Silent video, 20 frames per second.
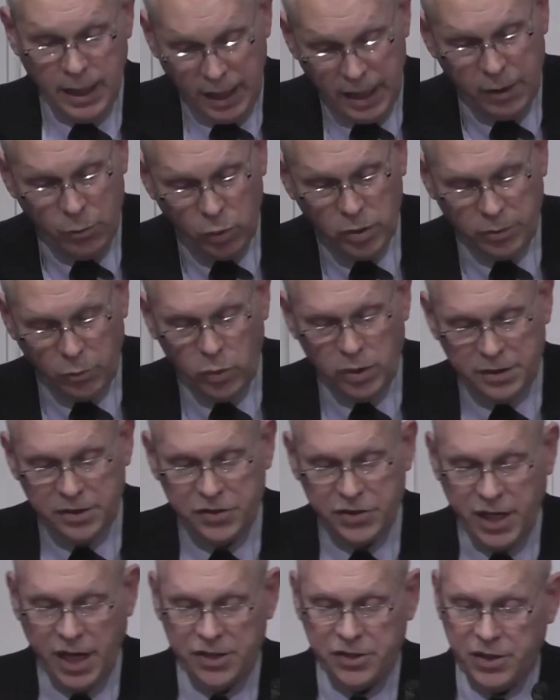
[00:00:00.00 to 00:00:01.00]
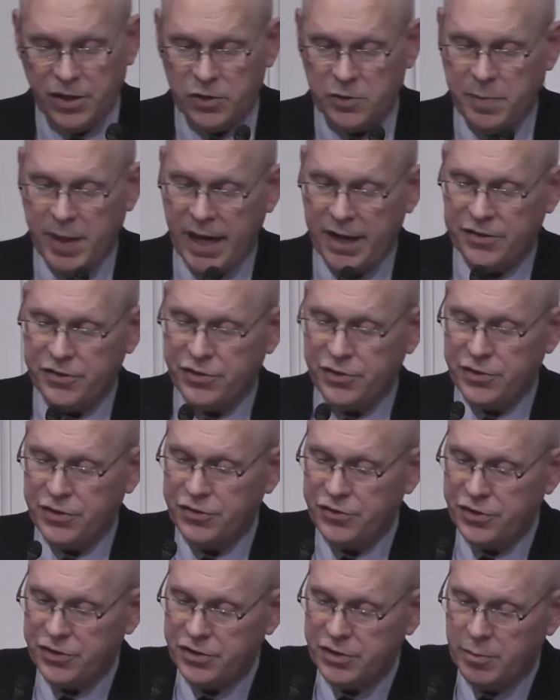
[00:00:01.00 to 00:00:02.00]
And we'll, we'll discuss those passages
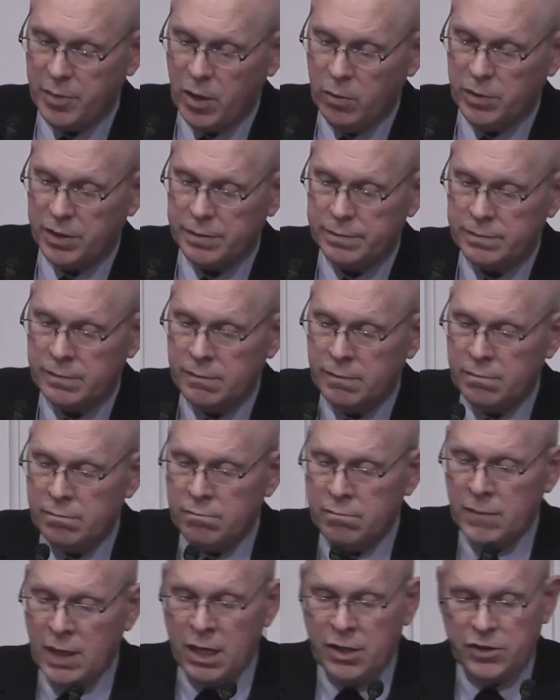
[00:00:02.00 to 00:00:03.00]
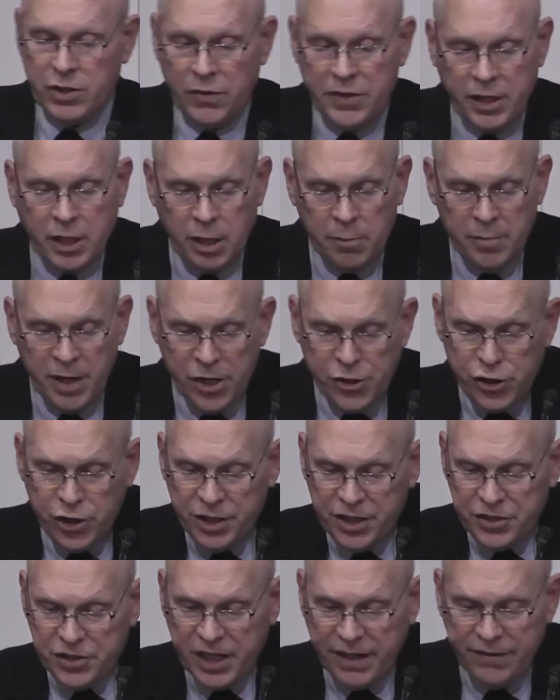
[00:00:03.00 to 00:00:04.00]
in just a moment. So the commission
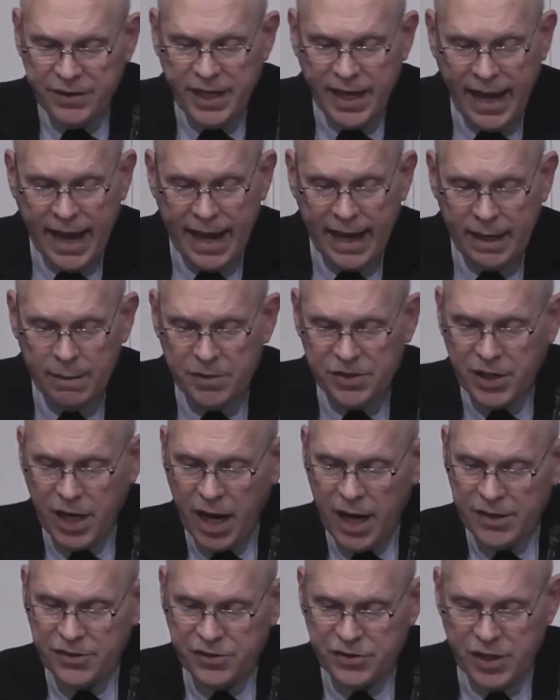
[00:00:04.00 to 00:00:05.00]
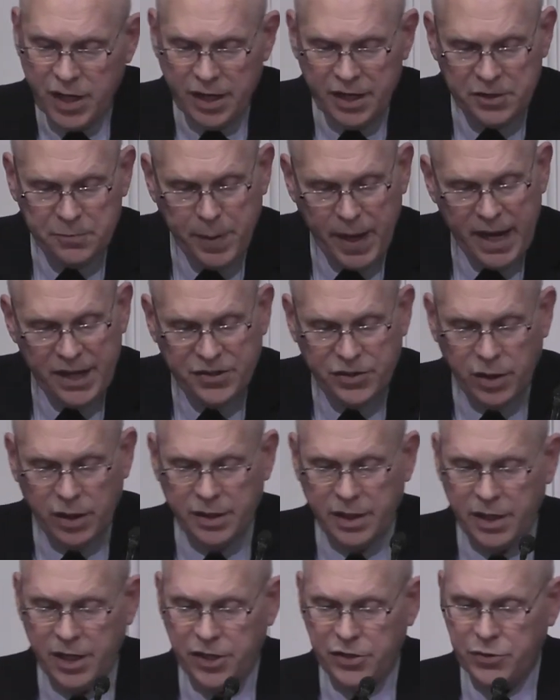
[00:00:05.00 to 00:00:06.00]
is given to Adam as God's son, it's passed on
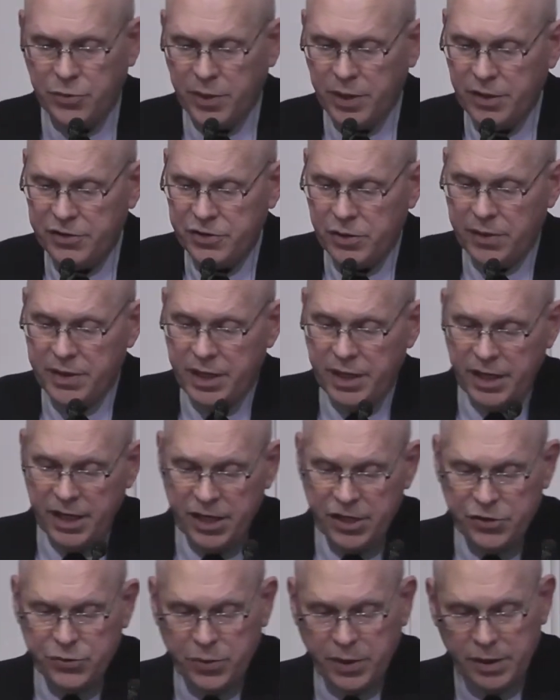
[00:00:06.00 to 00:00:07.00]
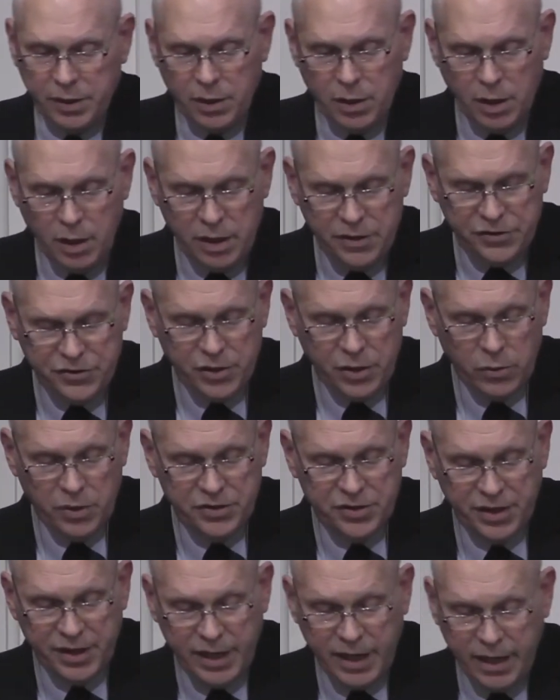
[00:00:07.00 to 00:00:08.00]
to Israel, so that Israel also
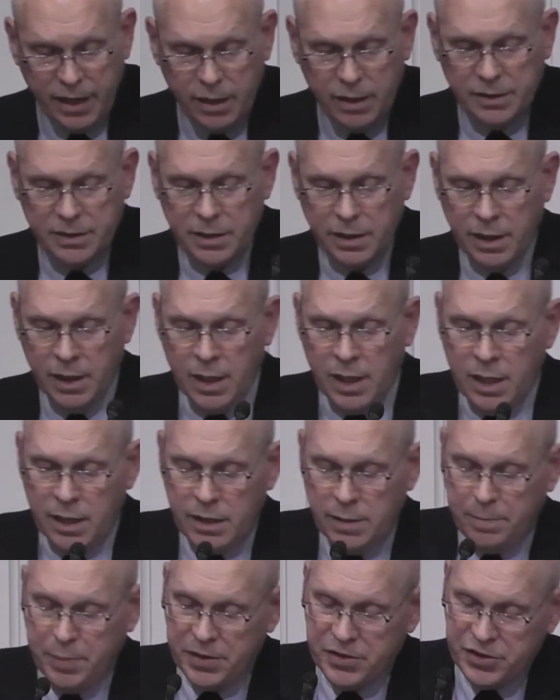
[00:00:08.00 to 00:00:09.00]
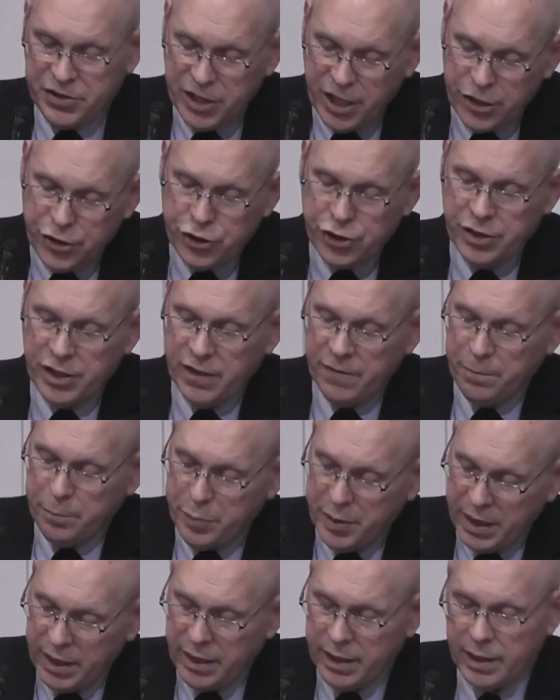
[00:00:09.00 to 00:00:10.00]
has inherited the position of
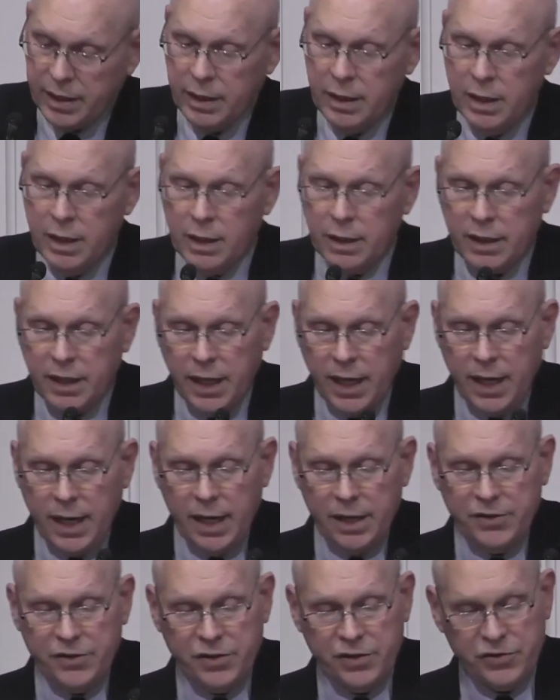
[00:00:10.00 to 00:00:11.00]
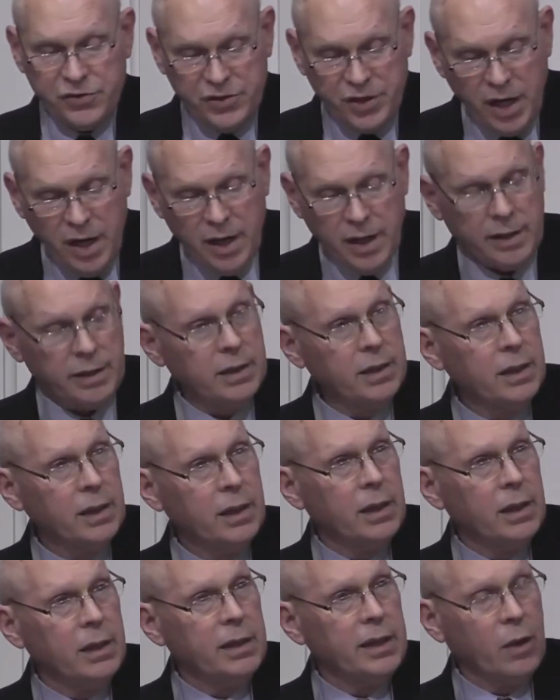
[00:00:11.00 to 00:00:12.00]
being God's son.
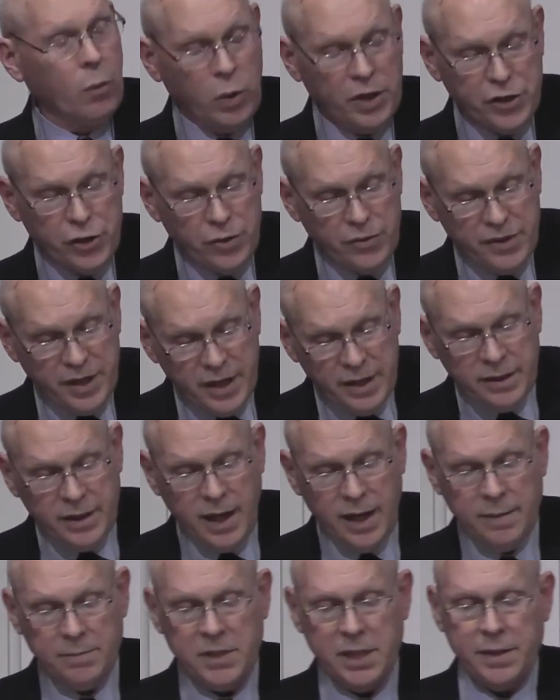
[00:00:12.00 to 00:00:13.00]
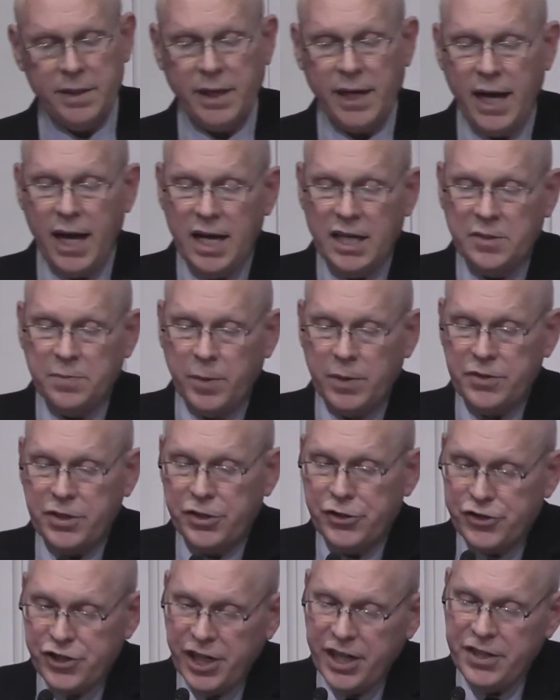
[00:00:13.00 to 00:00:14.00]
Now, when you then come to the Gospels
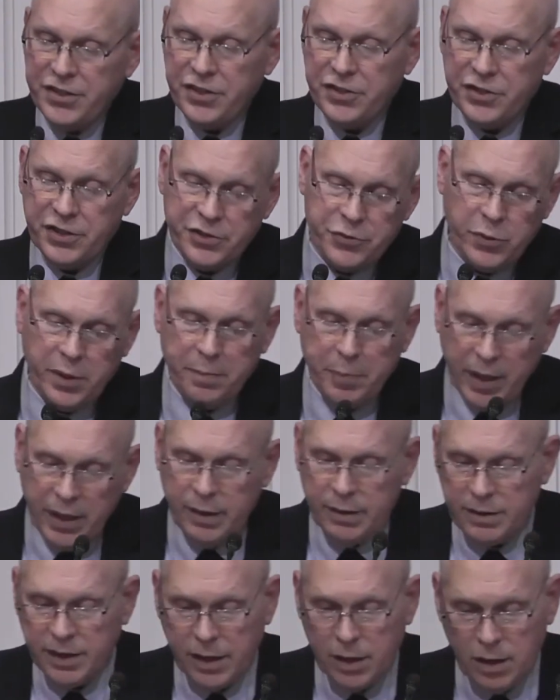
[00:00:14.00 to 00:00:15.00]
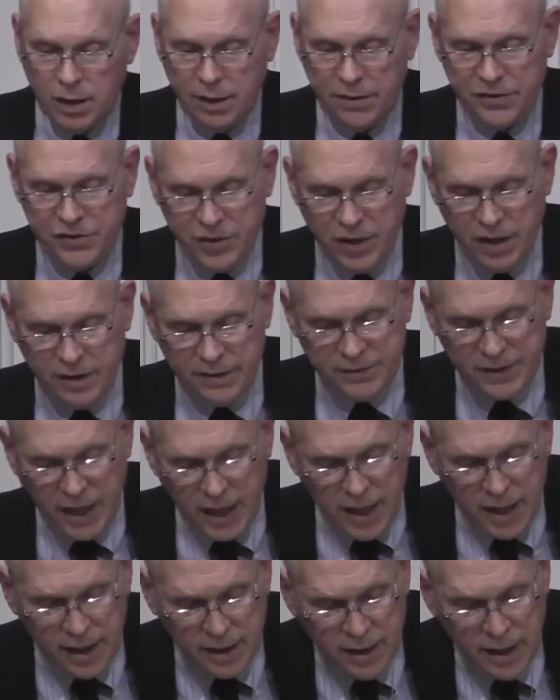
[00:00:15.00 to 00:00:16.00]
and Jesus is repeatedly called the Son of
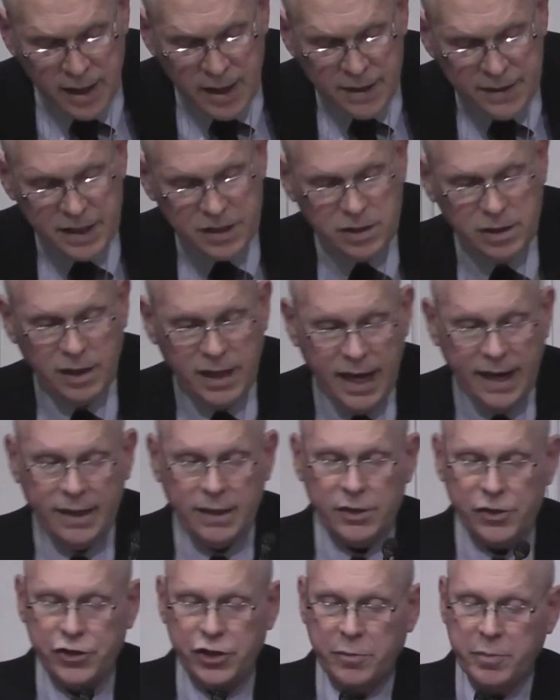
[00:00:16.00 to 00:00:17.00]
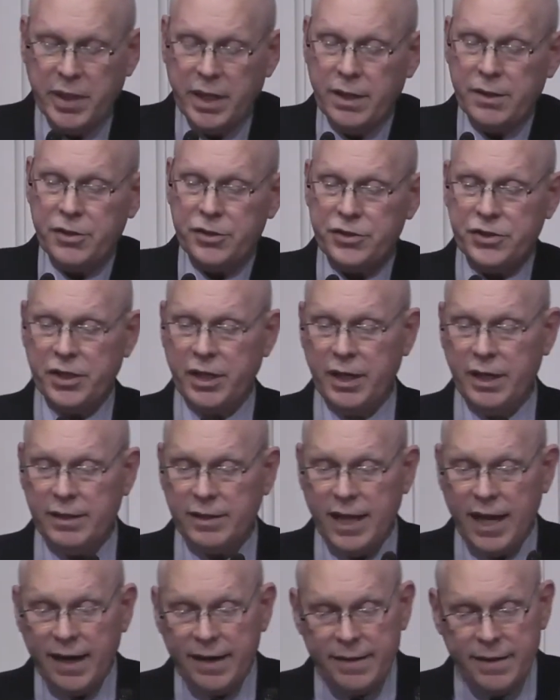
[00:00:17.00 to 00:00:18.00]
God, this likely should be understood in
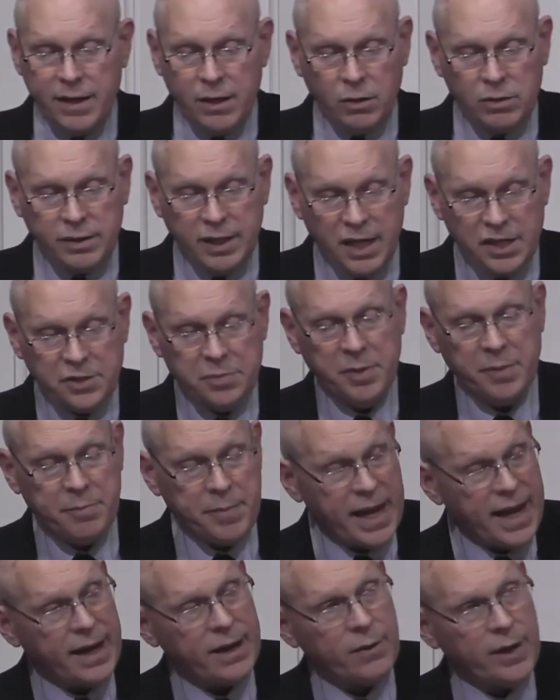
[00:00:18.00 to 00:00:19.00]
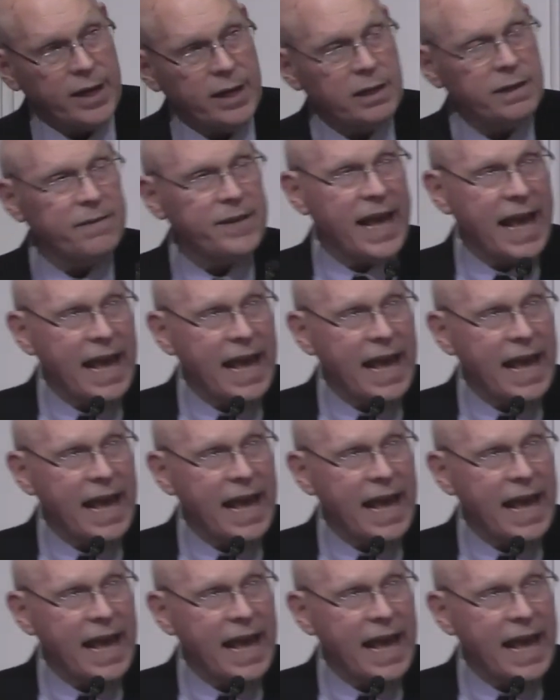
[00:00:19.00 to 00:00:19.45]
light of the Old Testament background of